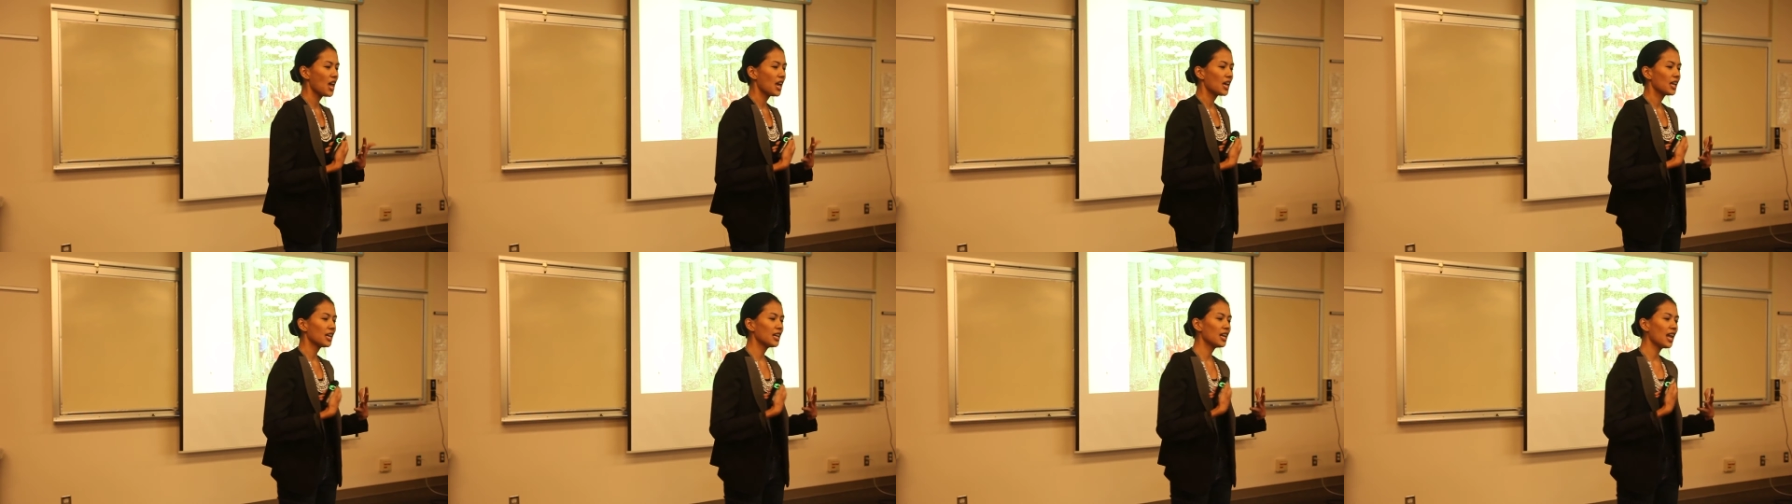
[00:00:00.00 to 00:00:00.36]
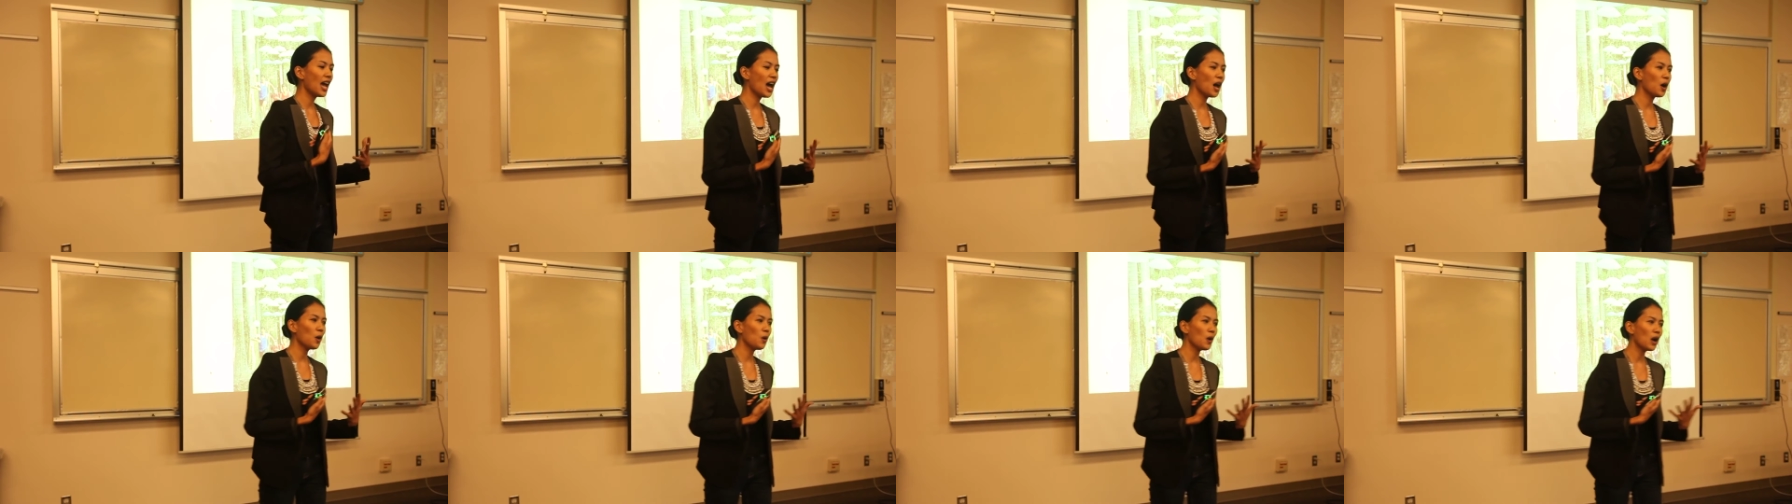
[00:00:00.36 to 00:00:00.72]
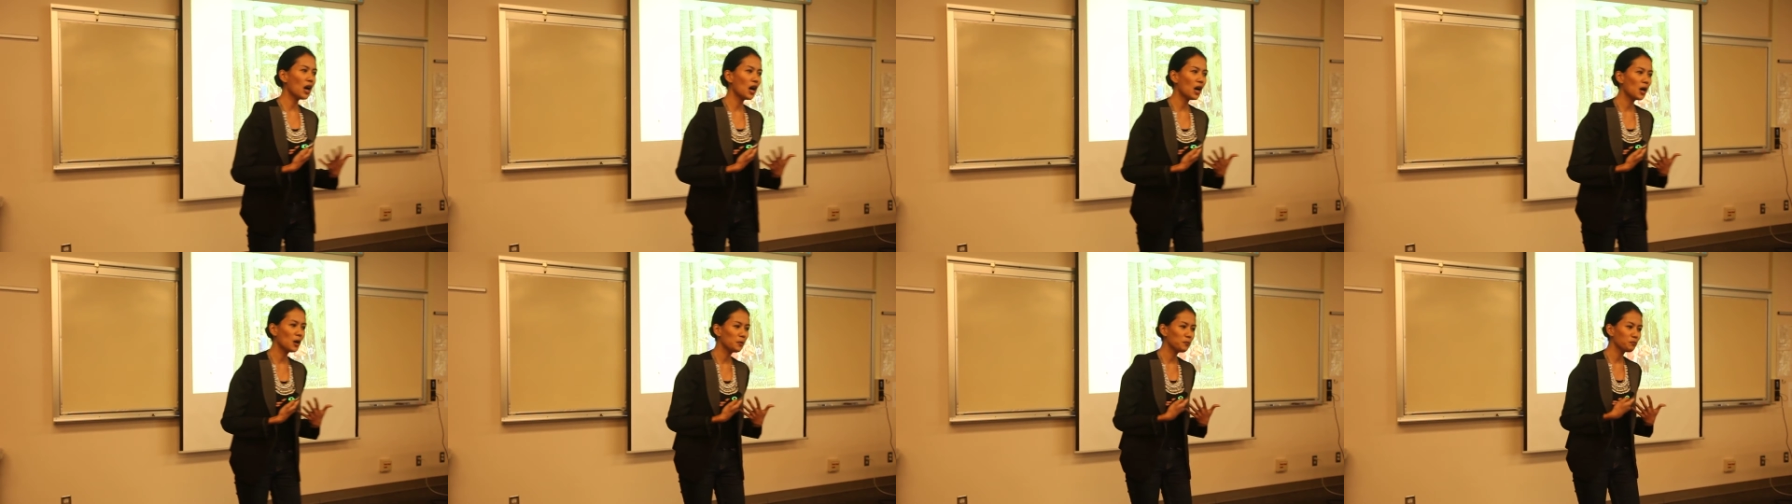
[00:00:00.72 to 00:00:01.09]
Now,
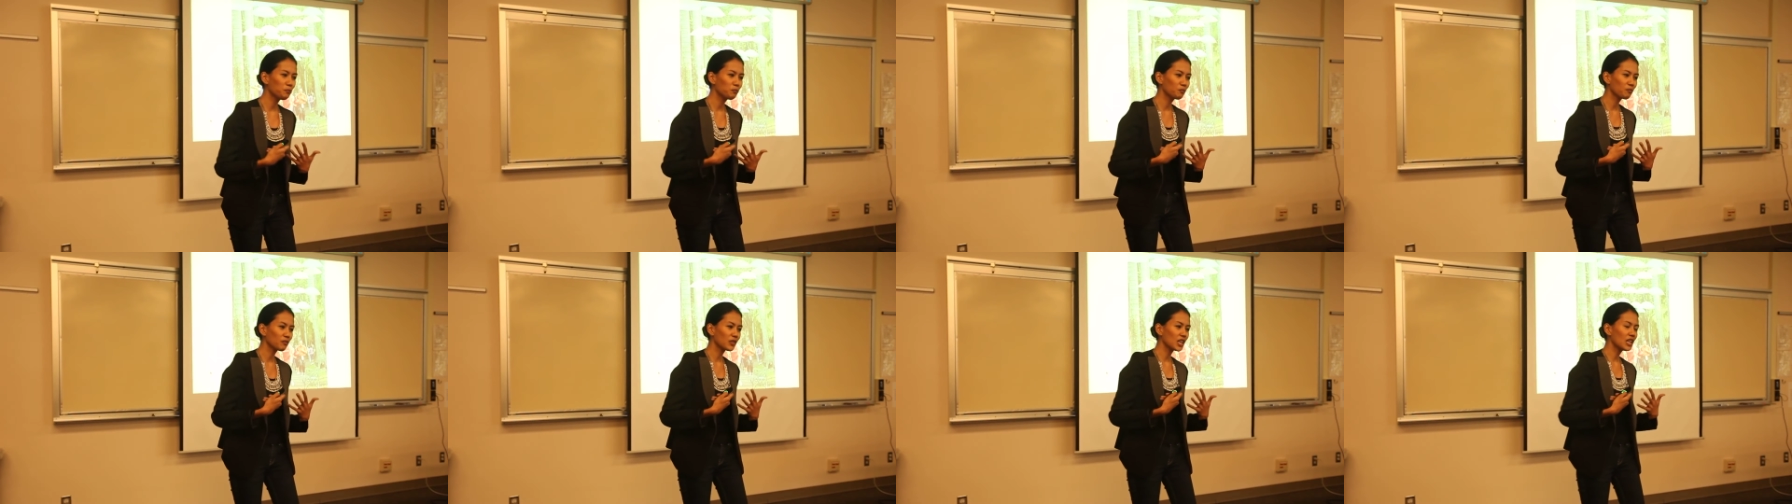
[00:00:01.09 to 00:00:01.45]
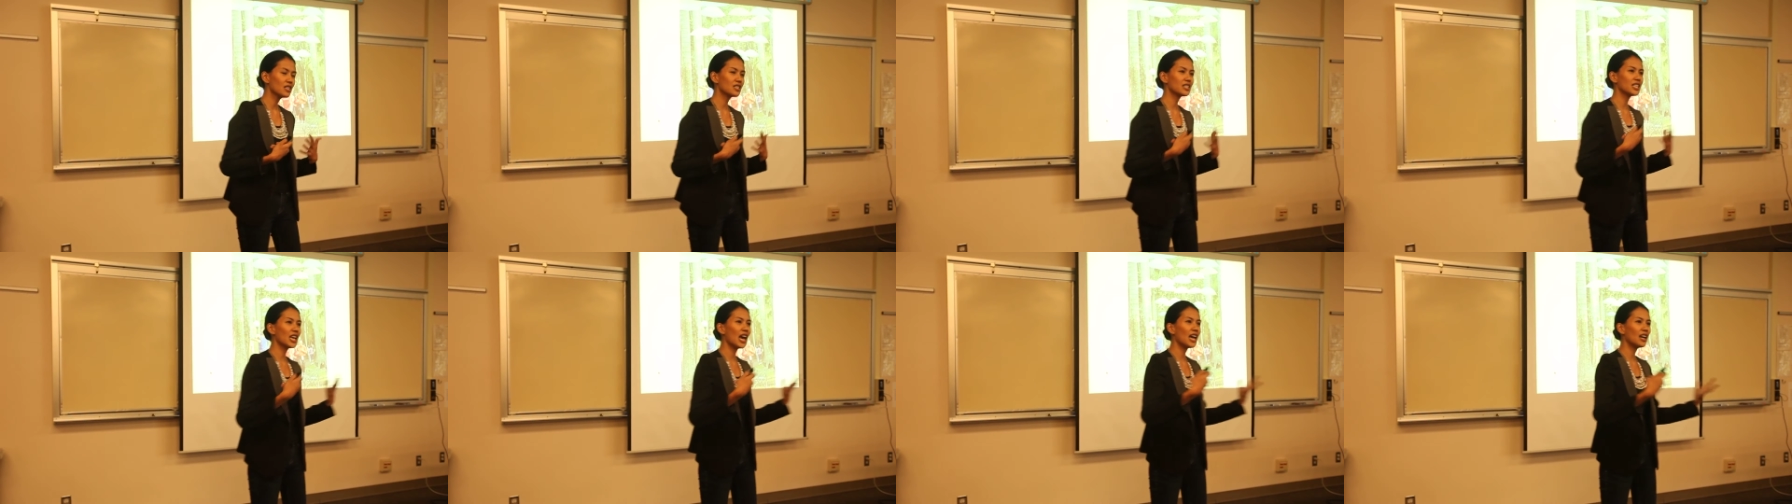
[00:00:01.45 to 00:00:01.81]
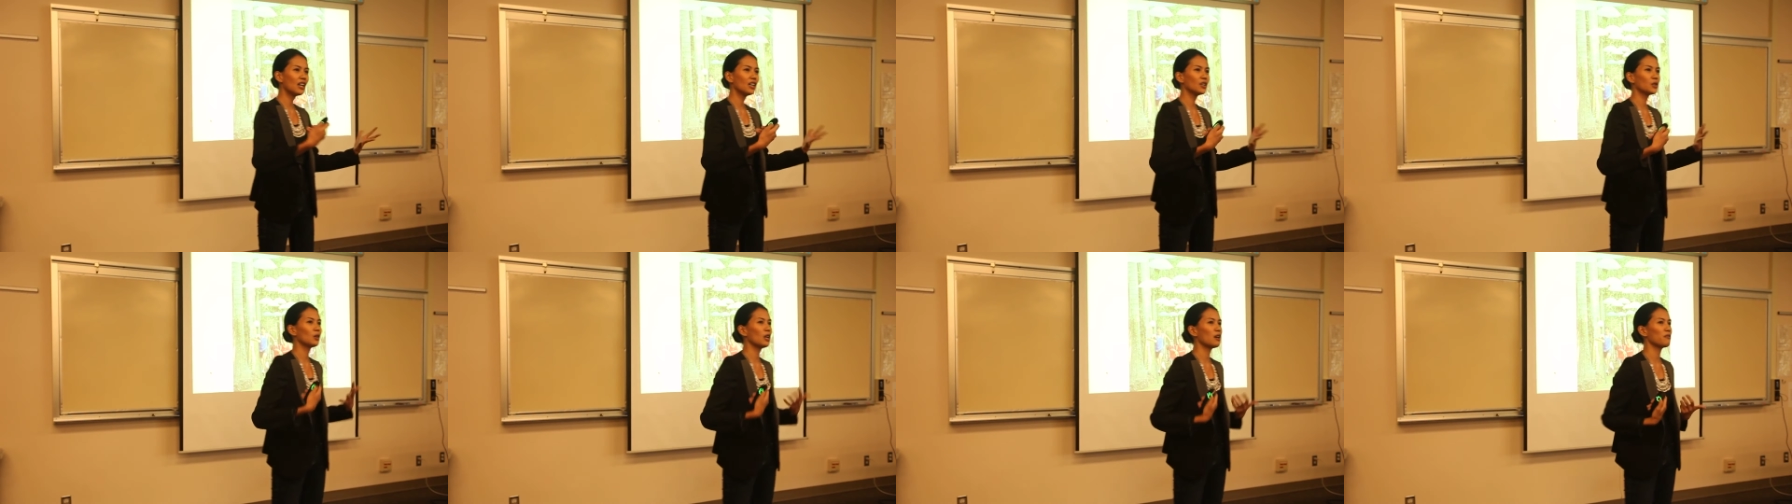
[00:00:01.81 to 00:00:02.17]
um, in Seattle,
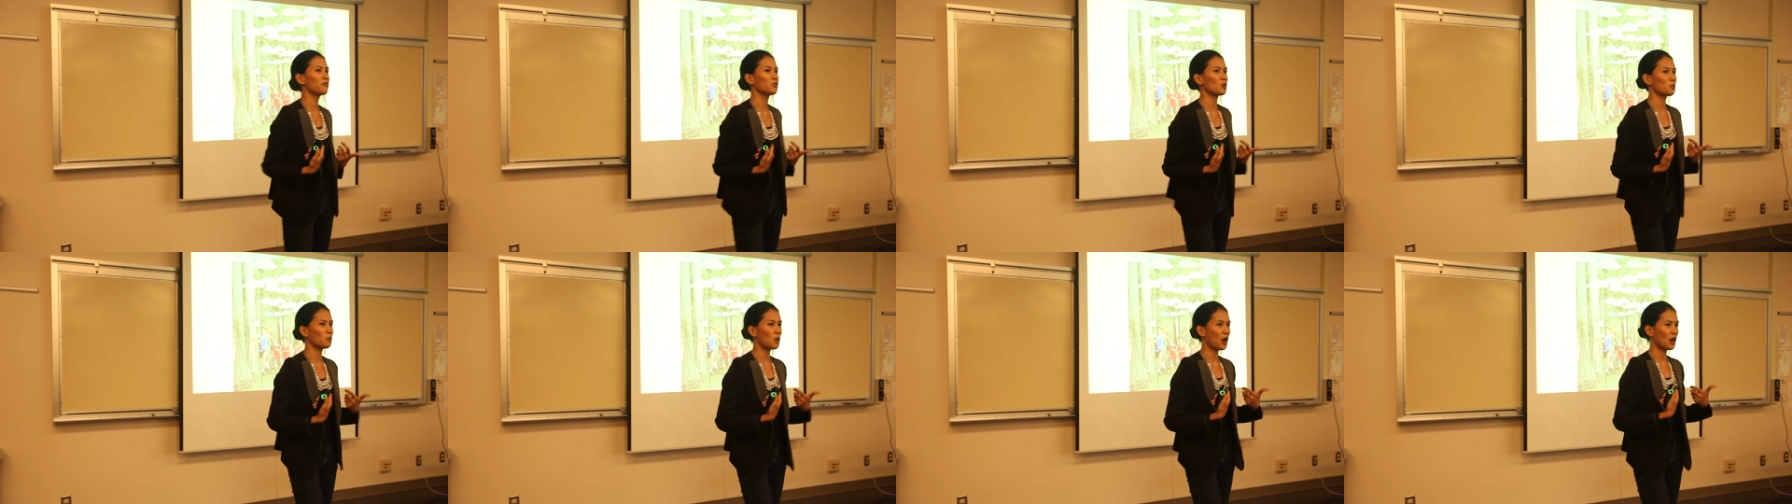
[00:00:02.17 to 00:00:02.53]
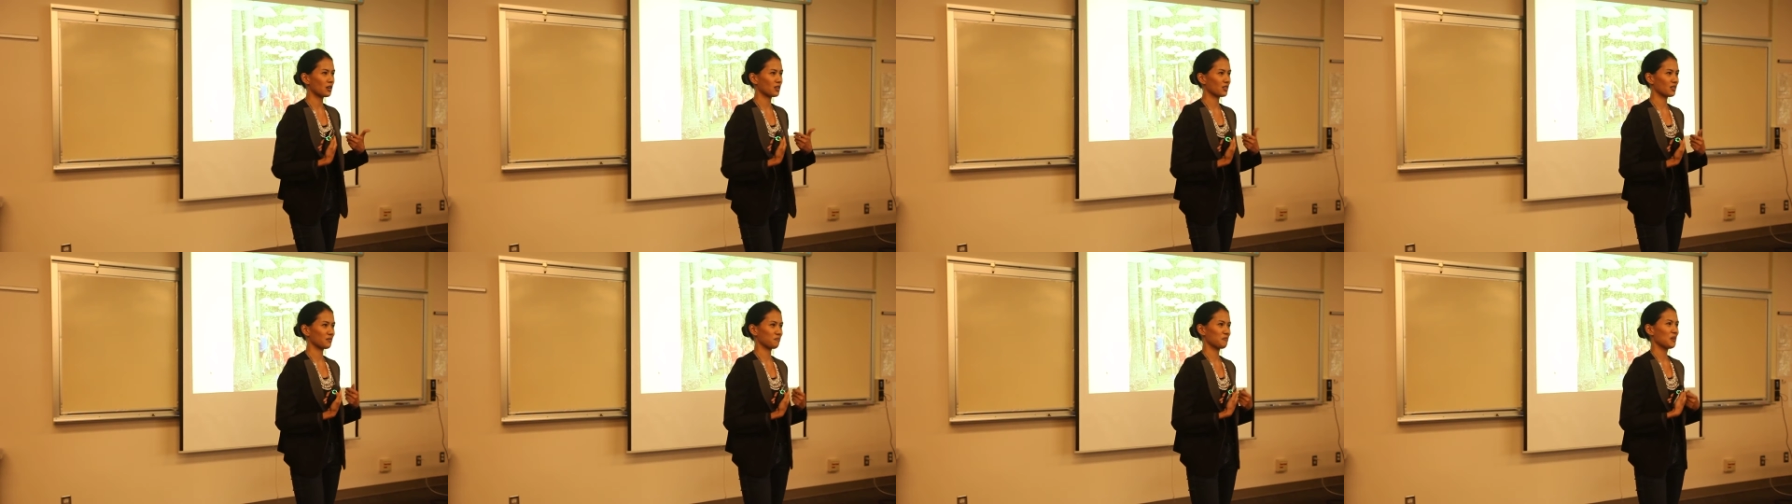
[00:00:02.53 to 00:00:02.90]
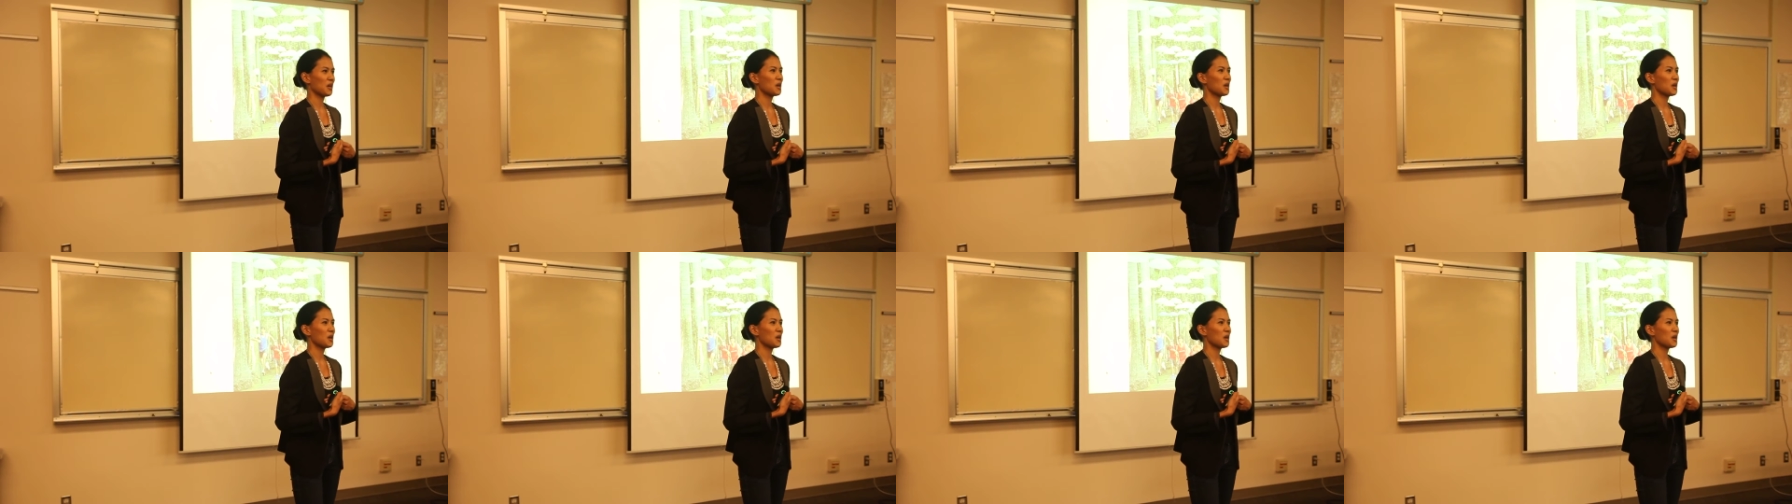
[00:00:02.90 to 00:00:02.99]
you love your parks